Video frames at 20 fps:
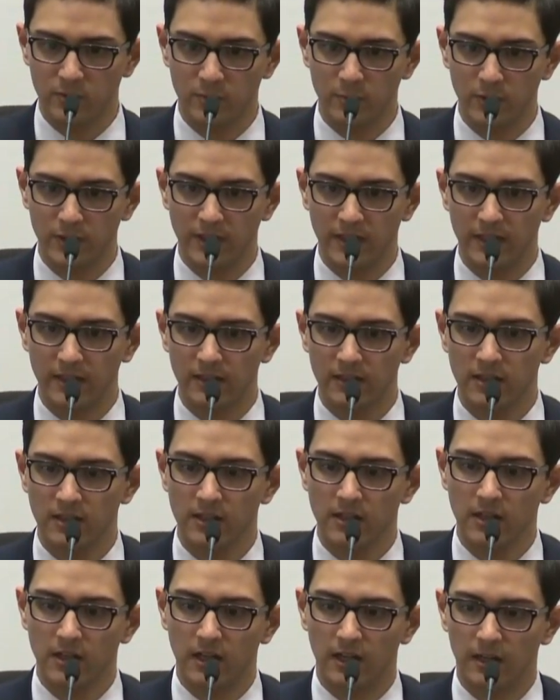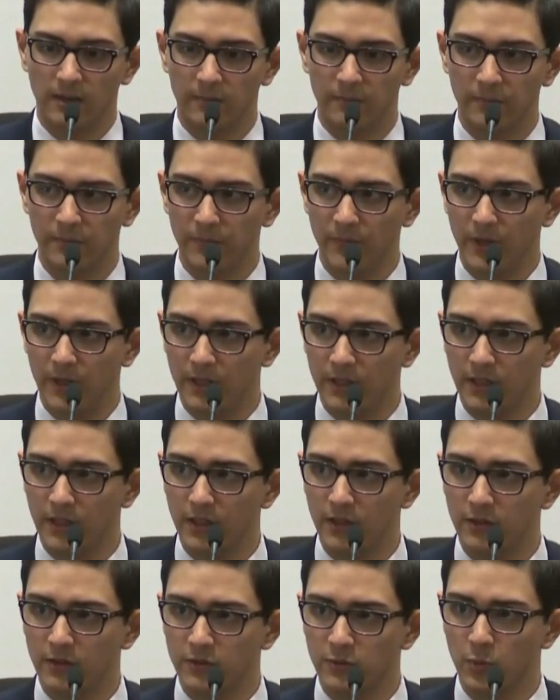was bleeding. And he
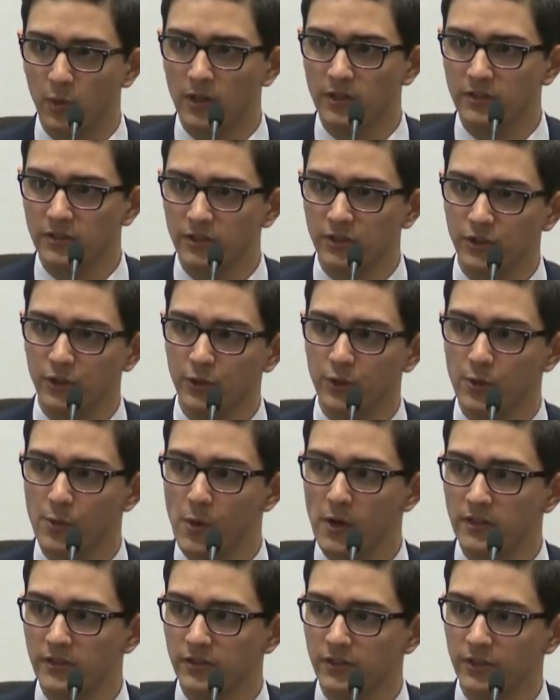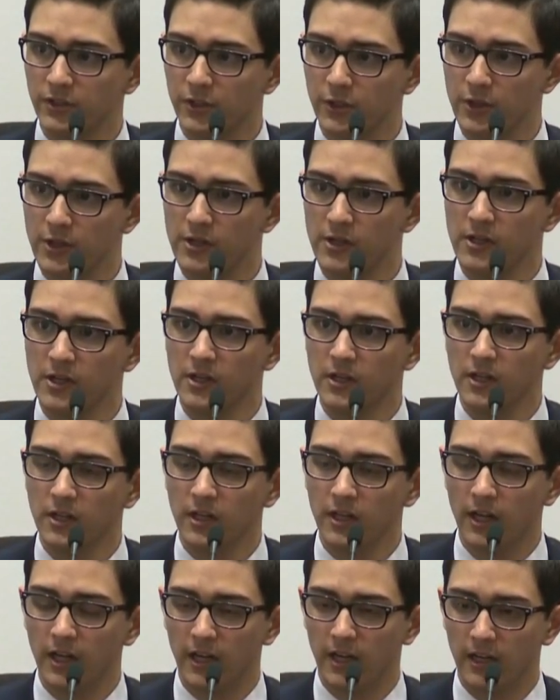goes, "Where's the shooter? Where's the shooter?"
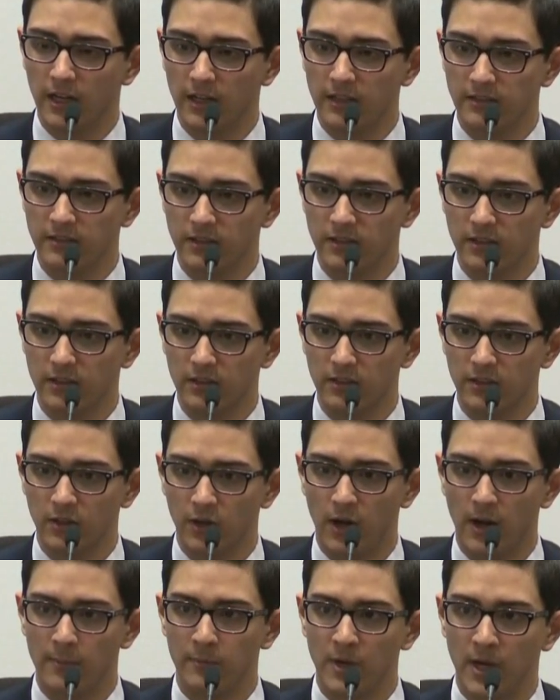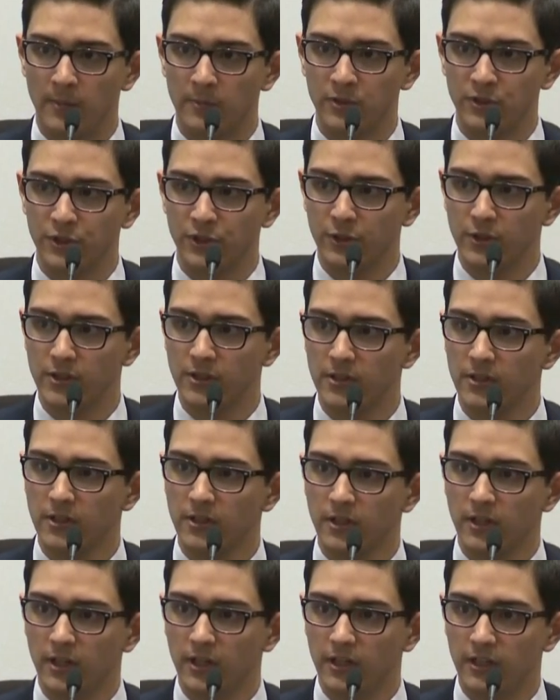And I said, I'm the shooter.
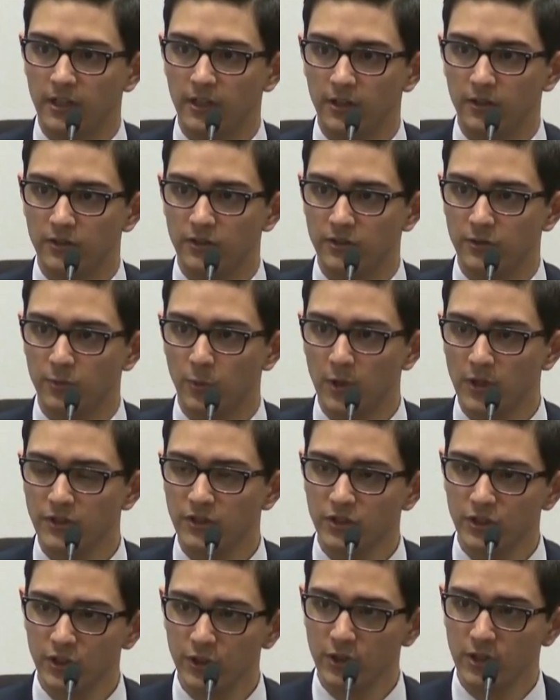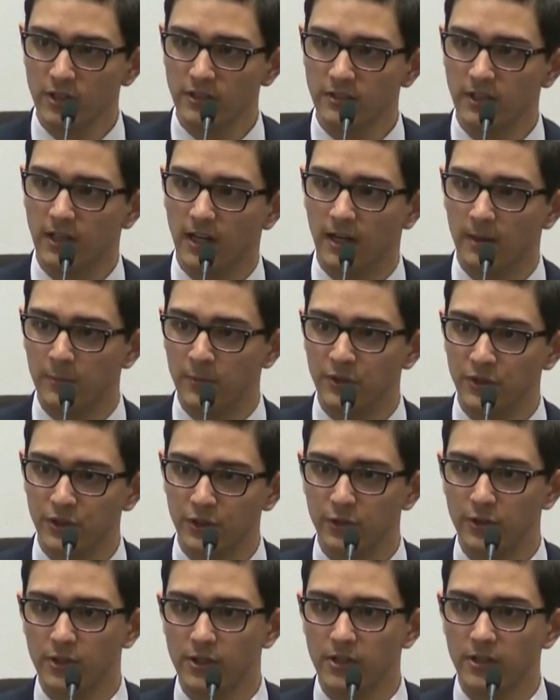And he goes, "Where's the shooter?" I said, "I'm the
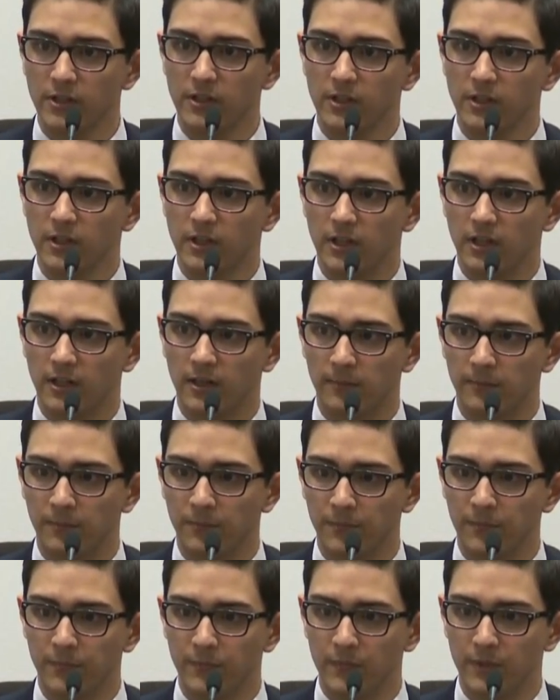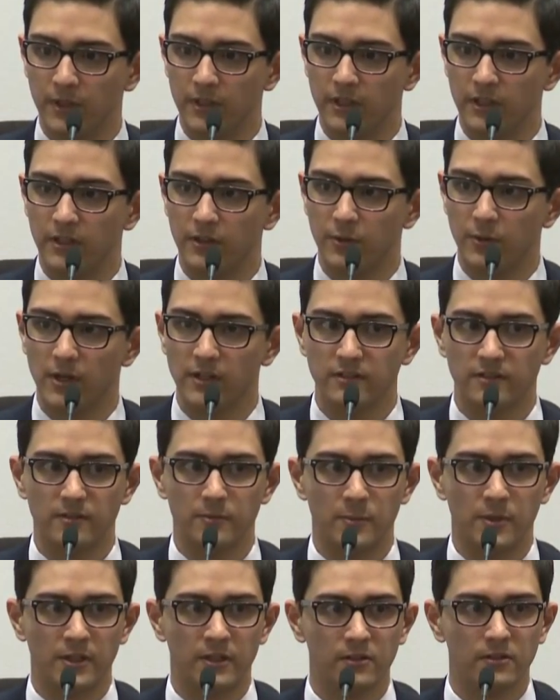shooter." And then he arrested
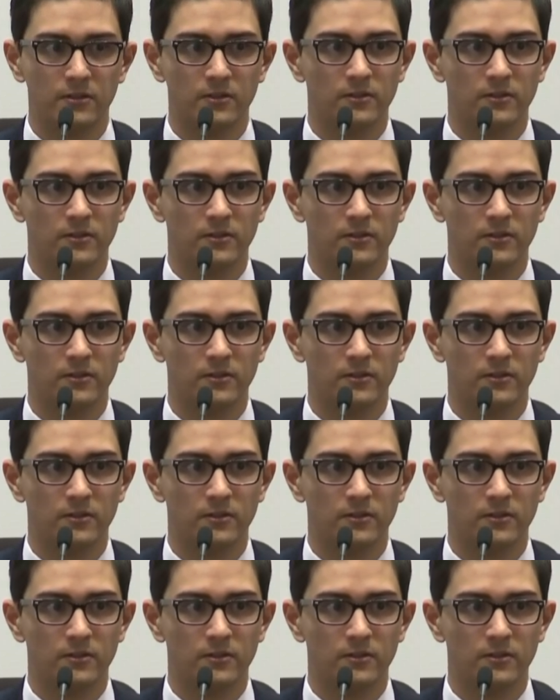me.